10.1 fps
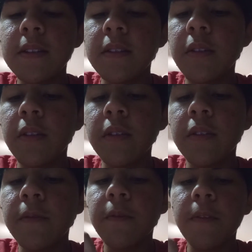your
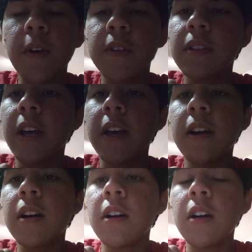first layer